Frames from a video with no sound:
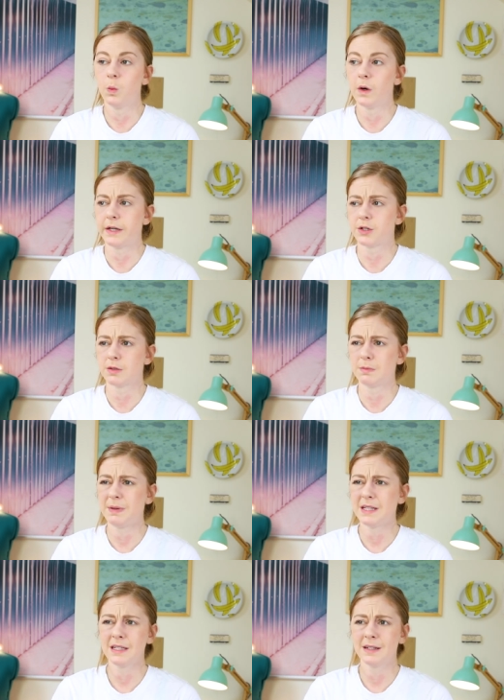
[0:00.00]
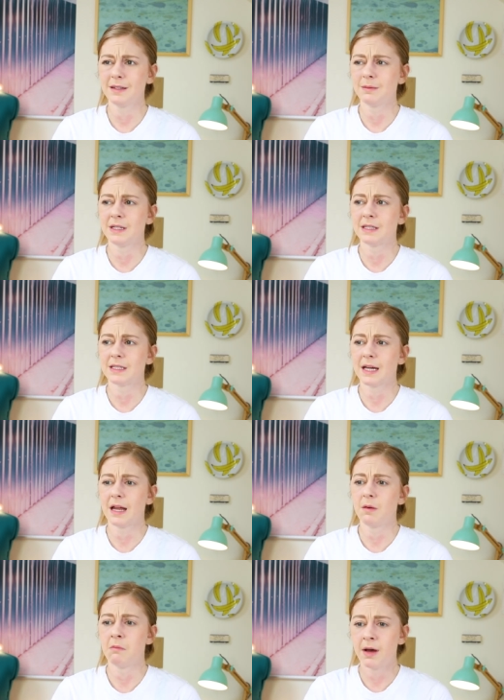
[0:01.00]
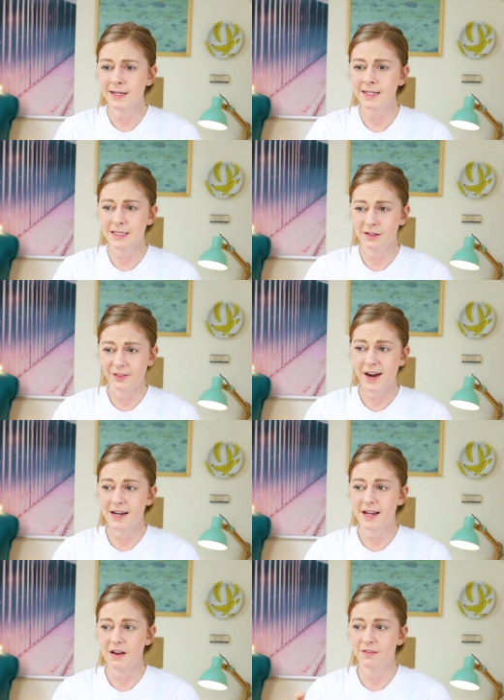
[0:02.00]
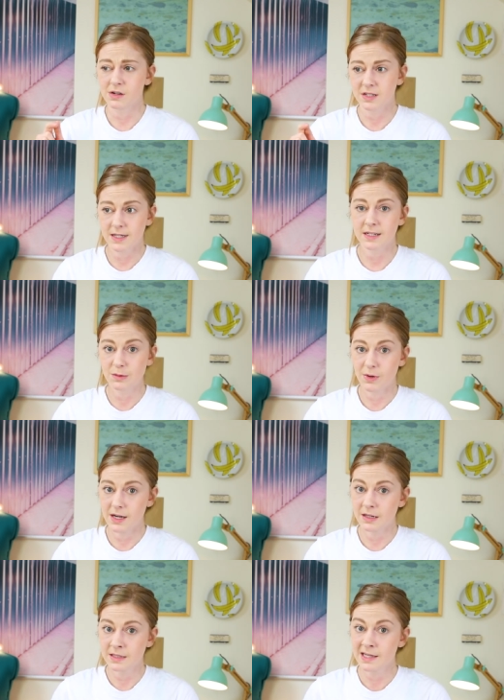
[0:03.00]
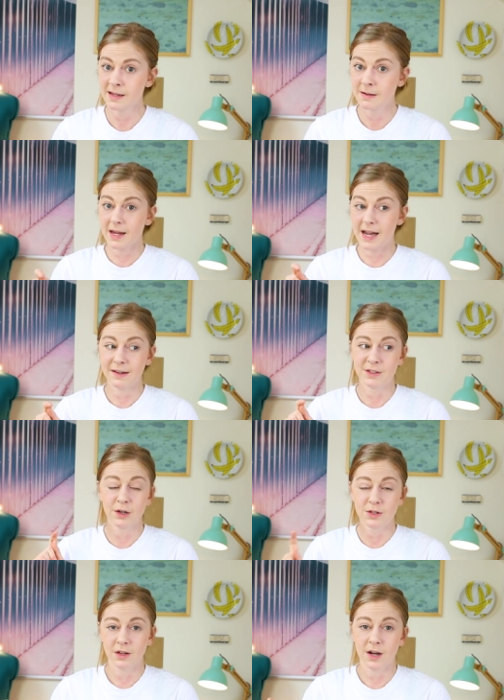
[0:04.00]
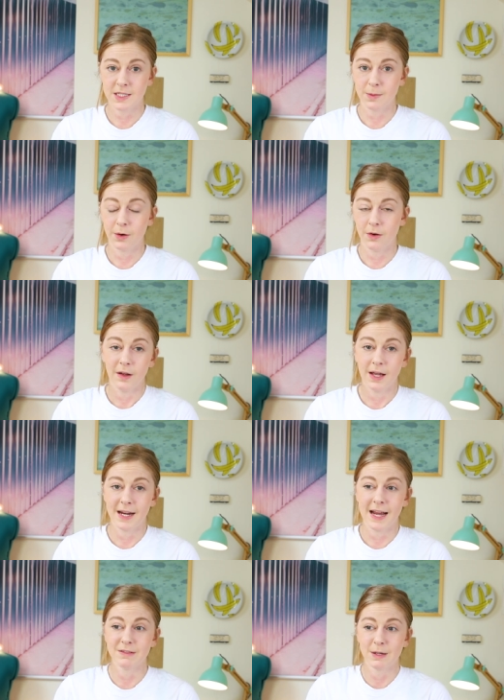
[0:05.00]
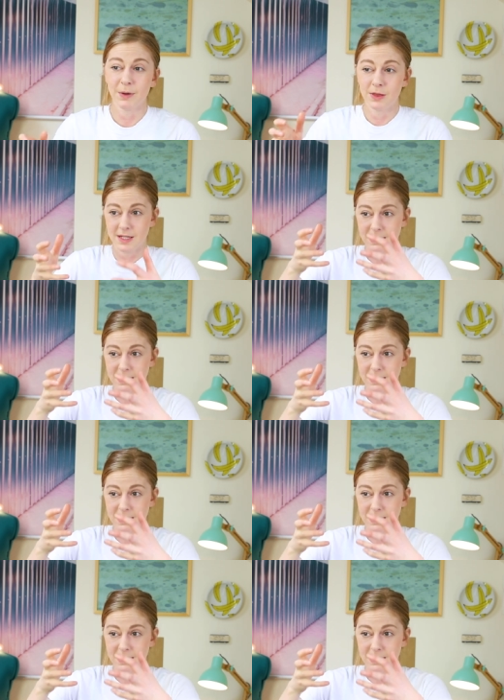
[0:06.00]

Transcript: which basically means that Monday to Friday for 6 weeks, I have to go to the hospital and I have to put